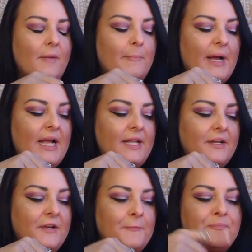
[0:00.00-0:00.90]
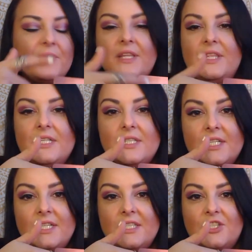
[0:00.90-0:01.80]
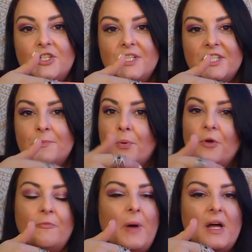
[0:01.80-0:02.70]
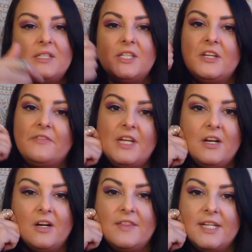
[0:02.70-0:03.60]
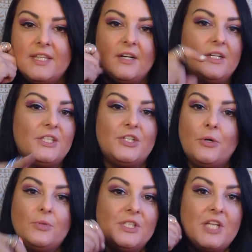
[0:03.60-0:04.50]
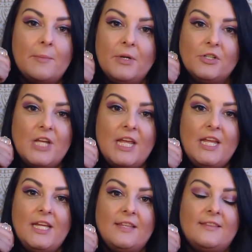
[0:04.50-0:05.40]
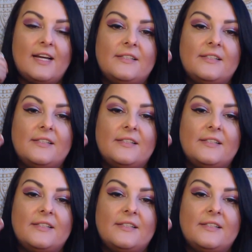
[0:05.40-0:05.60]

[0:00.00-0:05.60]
but this is just proof positive here that there is no step you're taking